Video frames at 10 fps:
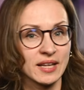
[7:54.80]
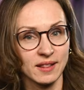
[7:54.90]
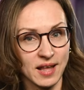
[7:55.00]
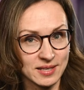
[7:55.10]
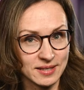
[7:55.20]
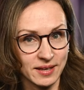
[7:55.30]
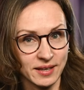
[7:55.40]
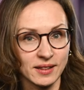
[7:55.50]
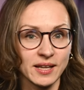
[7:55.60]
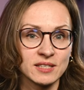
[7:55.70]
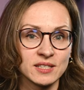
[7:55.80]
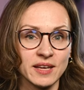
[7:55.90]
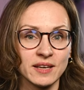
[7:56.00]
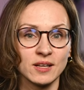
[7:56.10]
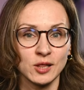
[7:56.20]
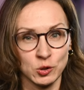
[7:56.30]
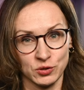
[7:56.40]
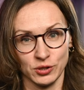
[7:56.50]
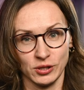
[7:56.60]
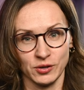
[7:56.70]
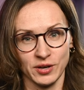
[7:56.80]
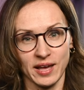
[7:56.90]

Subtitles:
Lastly, let's take a closer look